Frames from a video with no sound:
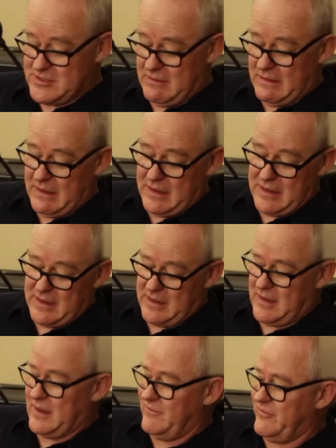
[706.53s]

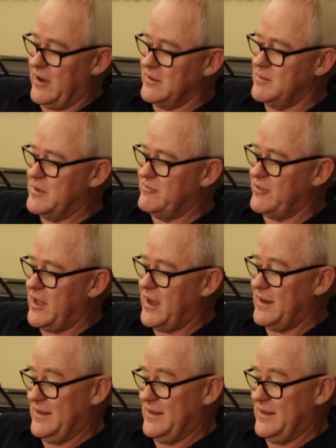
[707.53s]
Find the B flat,